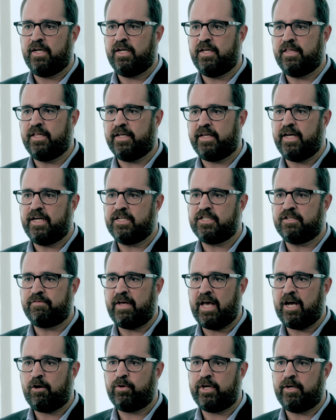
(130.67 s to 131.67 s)
In the case
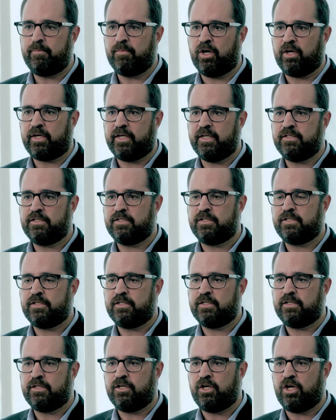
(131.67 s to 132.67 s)
of equity markets,
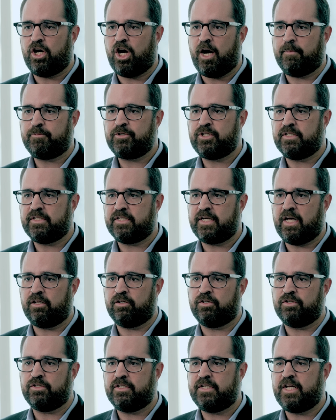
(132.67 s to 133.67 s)
option
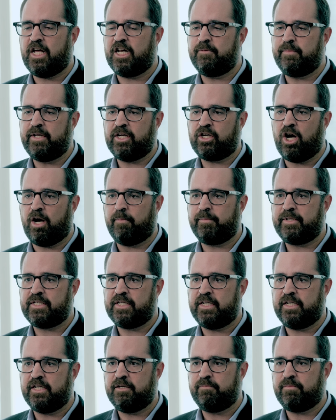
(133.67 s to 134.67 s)
sellers tend to be
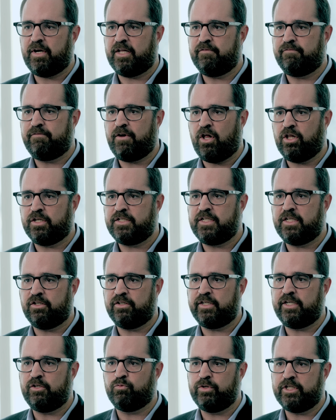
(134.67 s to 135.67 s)
compensated by the
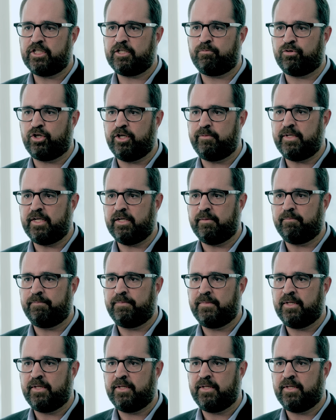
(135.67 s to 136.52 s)
volatility risk premium,